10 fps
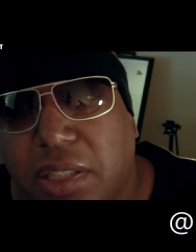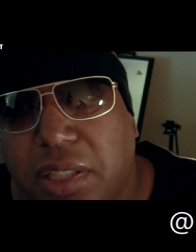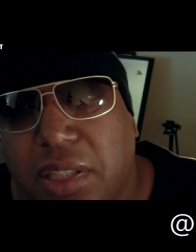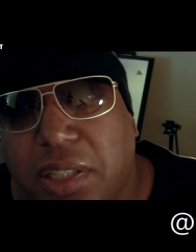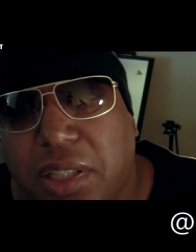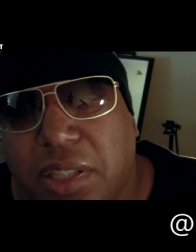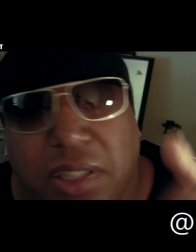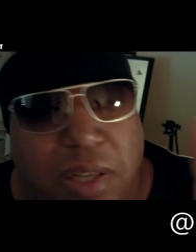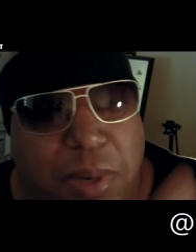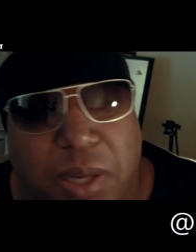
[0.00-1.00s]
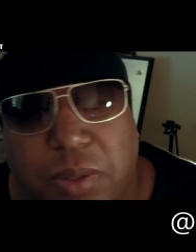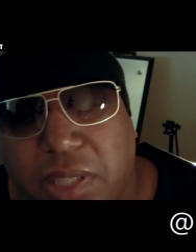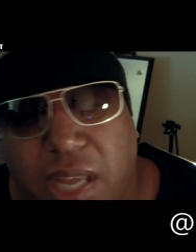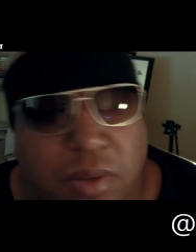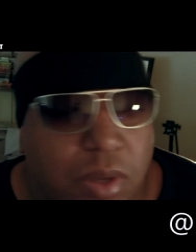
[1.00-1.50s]
Because everybody will
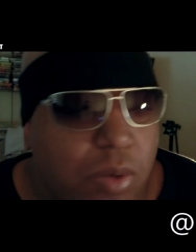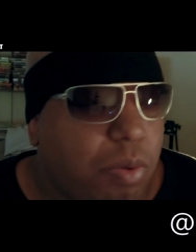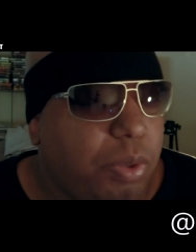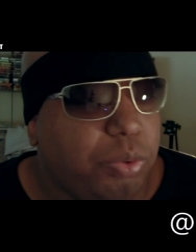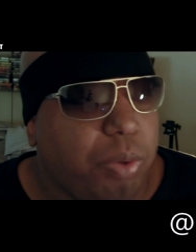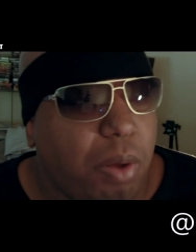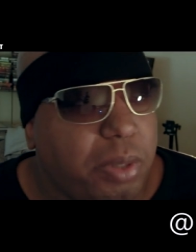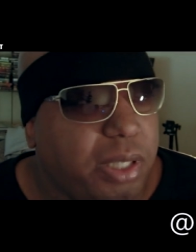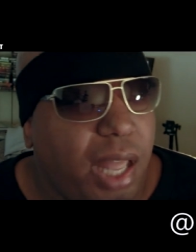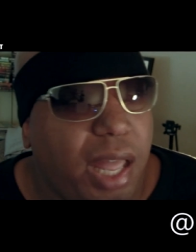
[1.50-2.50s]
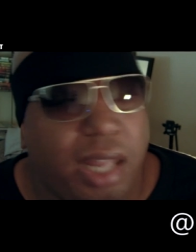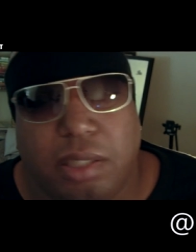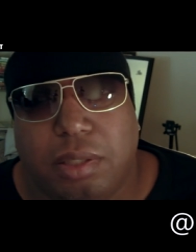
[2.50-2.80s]
say, what's wrong with that?